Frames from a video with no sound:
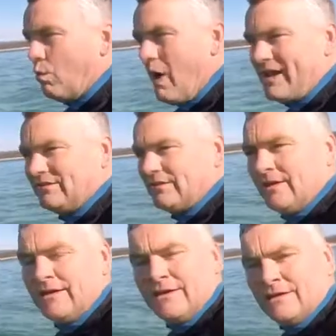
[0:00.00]
waste,
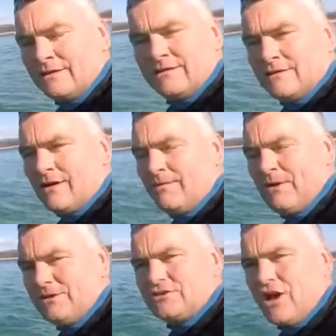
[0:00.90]
I'm
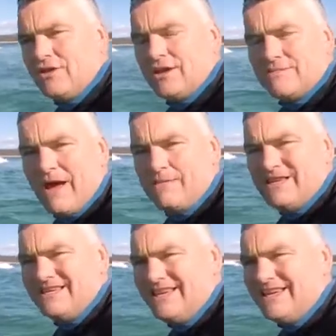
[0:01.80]
not joking,
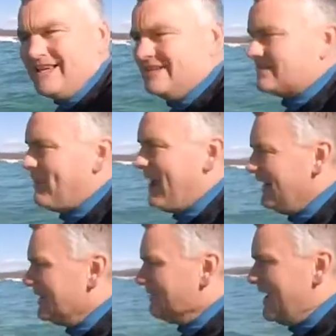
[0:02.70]
maybe years
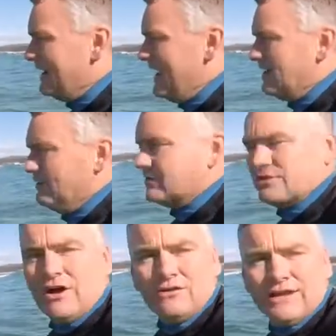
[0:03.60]
paddling around out on the
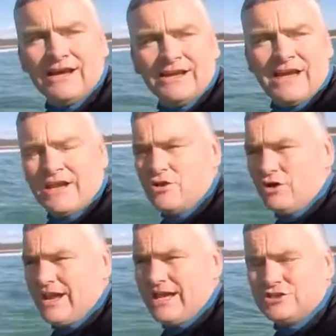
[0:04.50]
shoulder and
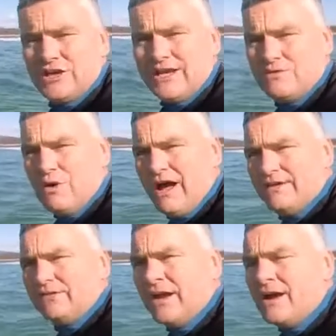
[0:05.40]
not catching any
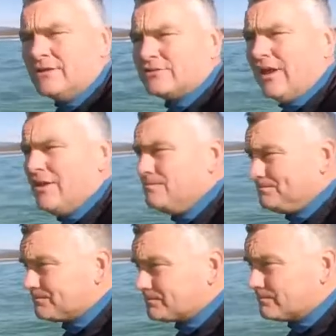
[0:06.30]
waves. So
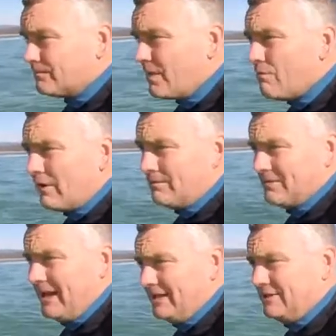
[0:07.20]
what I'm
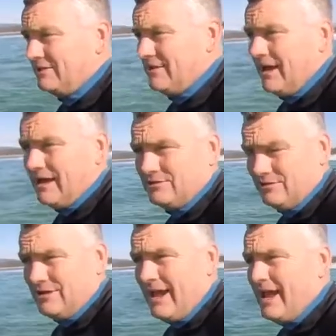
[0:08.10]
telling
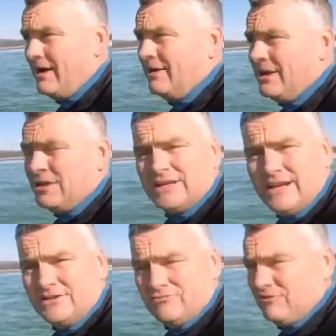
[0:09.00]
you now, you
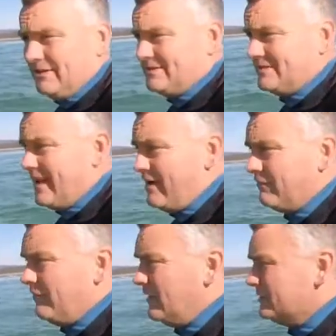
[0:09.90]
need to really
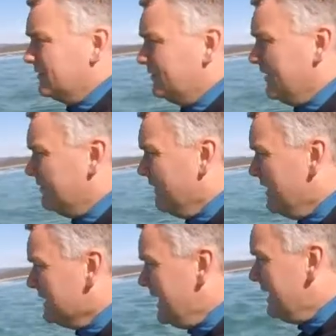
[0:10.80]
sacrifice yourself.
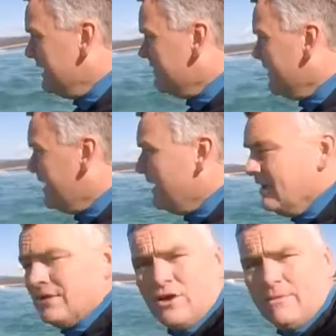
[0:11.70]
Get in there,
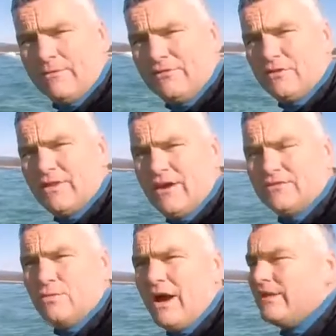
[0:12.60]
cop a few of
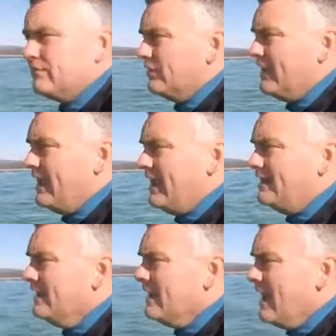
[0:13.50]
those waves on the head,
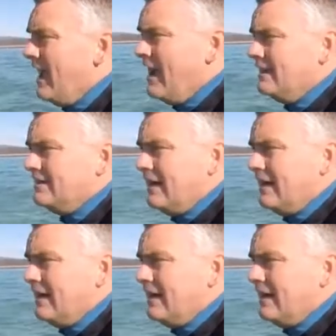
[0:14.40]
and